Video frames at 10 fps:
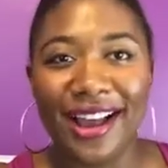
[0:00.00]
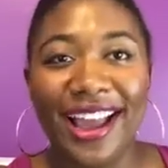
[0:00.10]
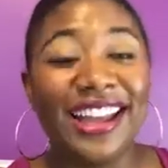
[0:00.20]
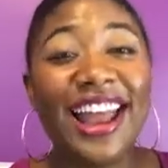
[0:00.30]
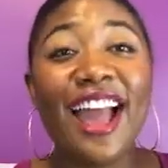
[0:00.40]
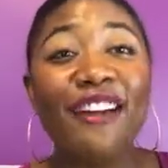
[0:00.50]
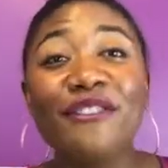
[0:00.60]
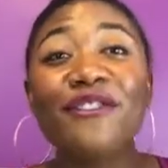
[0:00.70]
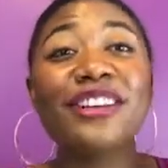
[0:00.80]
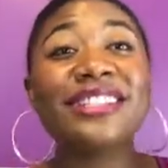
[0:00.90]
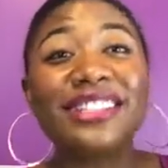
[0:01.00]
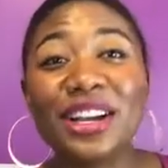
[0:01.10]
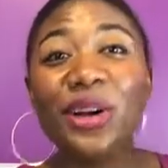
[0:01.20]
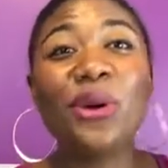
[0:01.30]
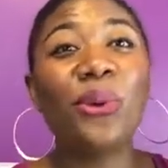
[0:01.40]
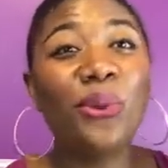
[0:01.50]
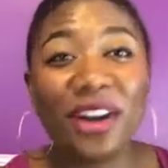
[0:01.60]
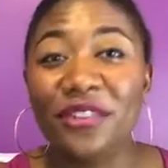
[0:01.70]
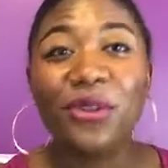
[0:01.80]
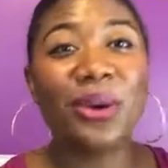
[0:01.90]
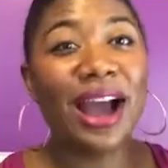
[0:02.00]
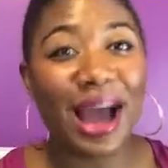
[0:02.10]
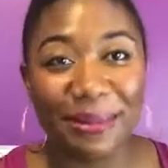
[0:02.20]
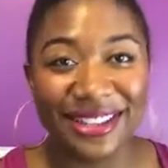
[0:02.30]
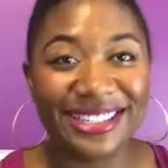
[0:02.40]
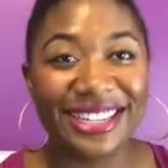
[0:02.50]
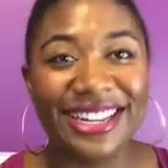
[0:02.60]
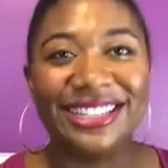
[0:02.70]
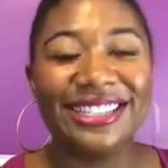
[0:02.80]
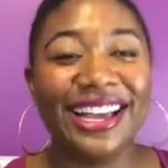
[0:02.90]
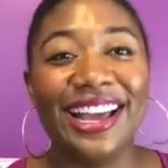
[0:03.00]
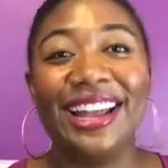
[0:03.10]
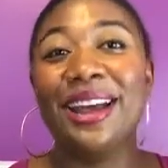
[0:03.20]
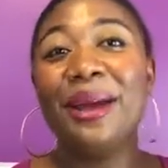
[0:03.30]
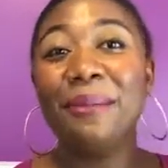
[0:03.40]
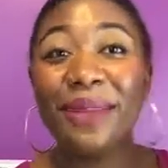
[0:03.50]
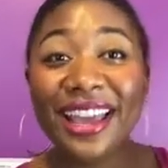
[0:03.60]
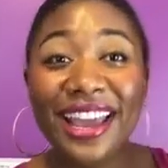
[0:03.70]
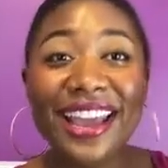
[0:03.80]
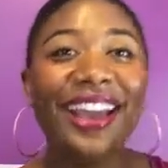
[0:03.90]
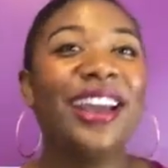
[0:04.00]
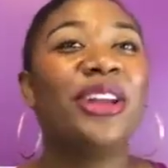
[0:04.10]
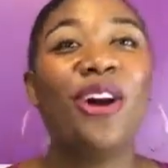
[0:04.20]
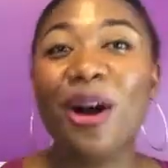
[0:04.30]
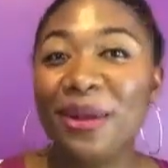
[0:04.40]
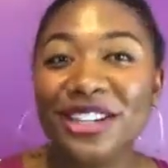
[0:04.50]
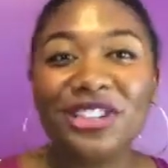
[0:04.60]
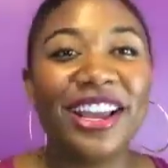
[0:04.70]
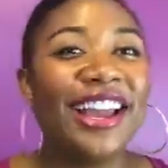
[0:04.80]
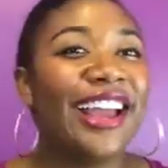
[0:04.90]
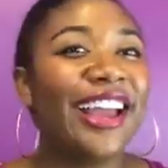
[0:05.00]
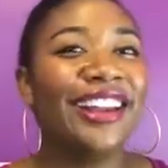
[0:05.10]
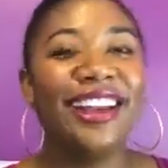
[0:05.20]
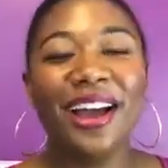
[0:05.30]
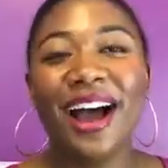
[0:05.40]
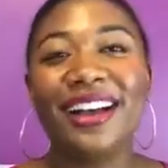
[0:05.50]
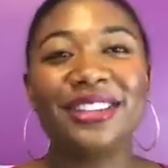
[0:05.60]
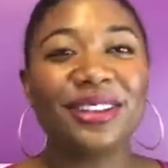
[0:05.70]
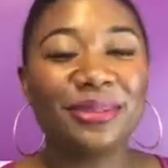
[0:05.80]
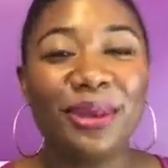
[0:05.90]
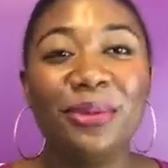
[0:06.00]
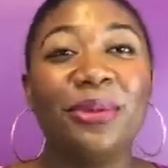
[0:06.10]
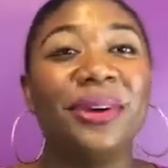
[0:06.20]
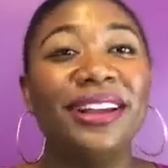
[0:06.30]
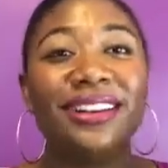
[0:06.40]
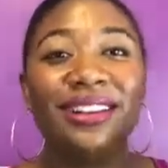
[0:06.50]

And every single one of you commented and said, me. You all raised your hand. I saw some people with